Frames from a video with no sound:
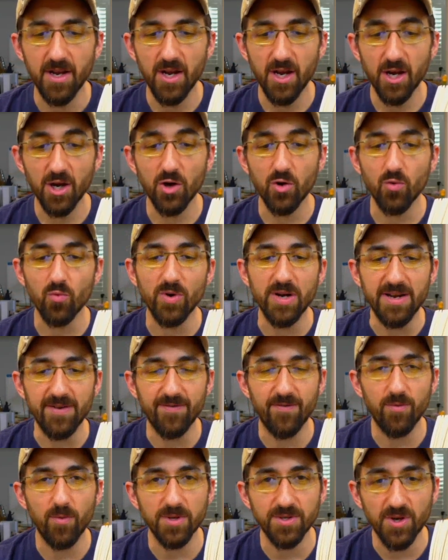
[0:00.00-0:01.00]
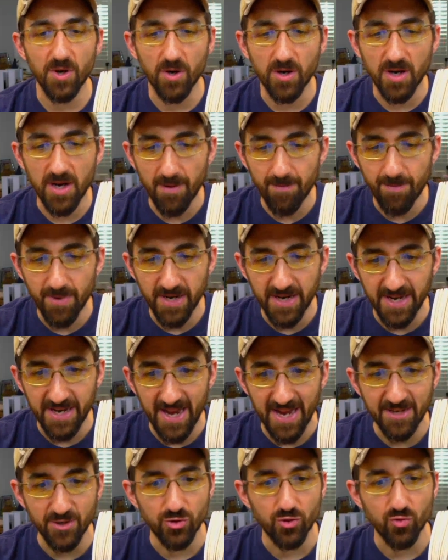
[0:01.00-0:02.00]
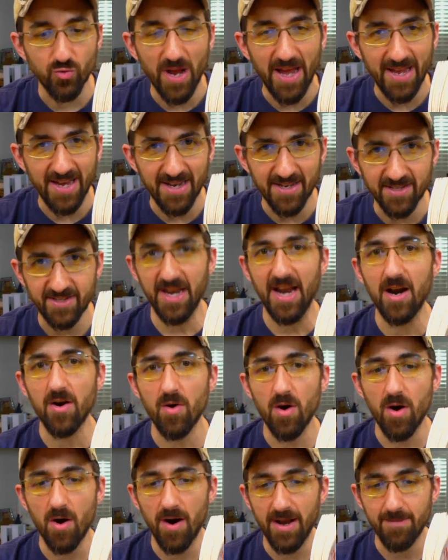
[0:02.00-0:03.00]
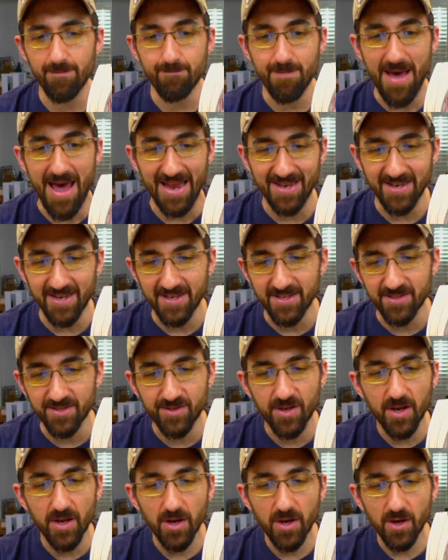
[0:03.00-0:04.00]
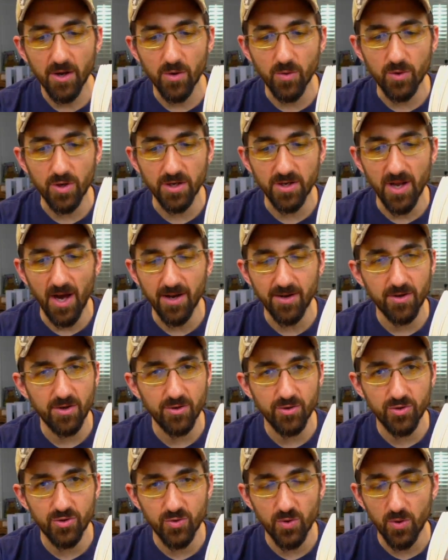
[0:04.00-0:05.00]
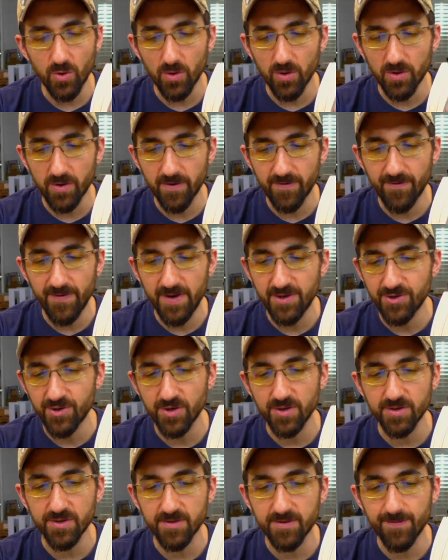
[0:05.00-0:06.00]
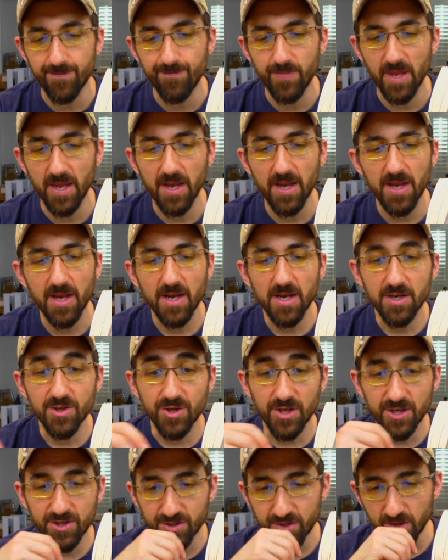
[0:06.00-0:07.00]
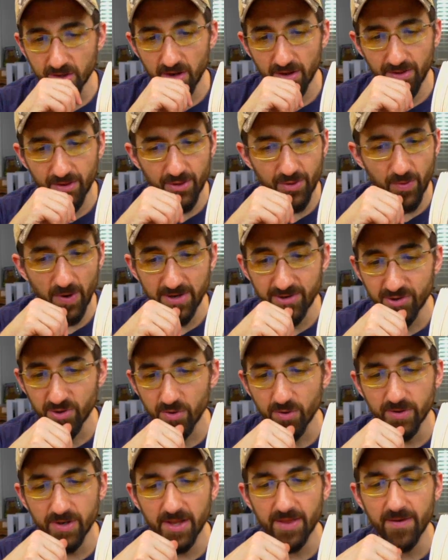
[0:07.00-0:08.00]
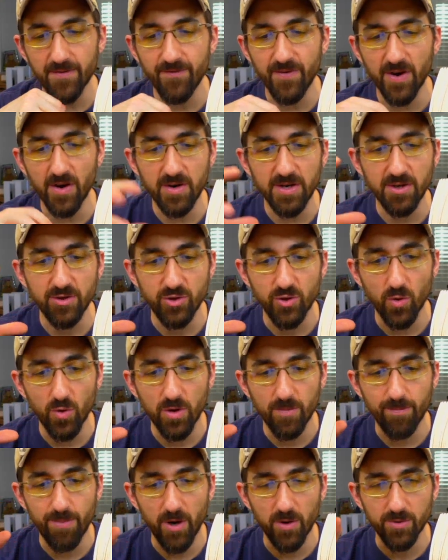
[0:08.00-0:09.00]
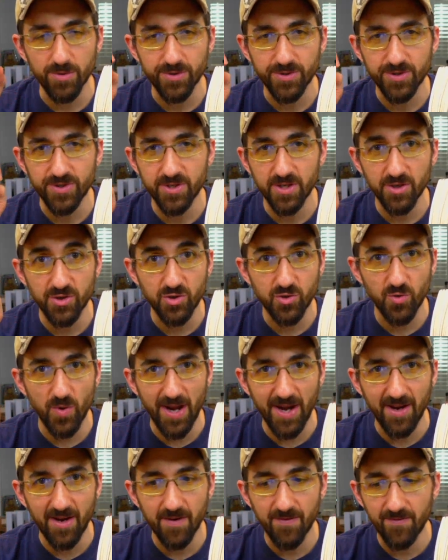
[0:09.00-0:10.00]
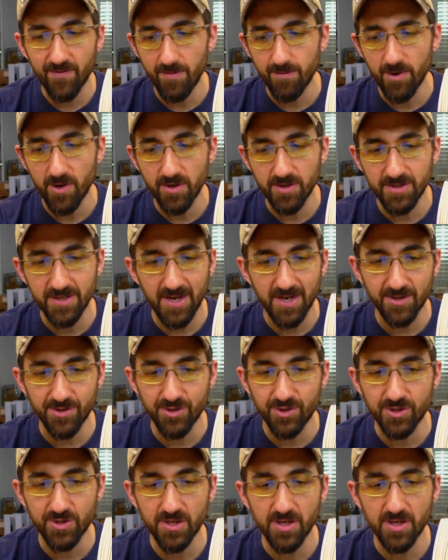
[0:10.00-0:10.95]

Grief was her company, and dread, and terror, and madness, who could not control her features. She stood on the threshold, and the very doorposts shrank from her touch.